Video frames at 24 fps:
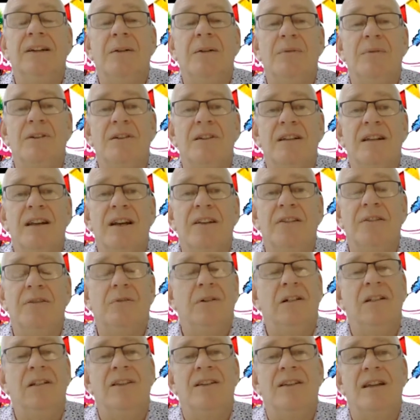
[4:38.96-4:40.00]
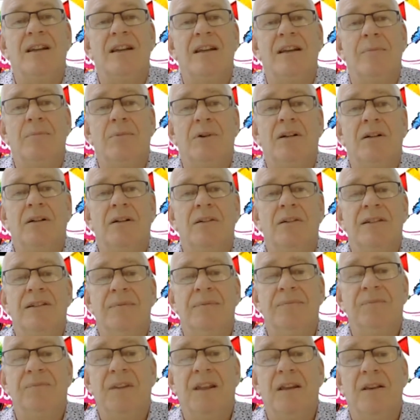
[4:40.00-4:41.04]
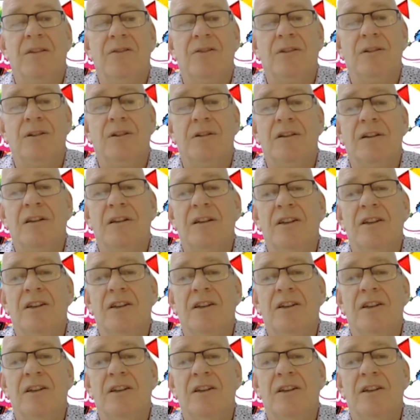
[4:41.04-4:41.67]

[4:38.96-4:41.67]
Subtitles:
coming together while staying apart. So look,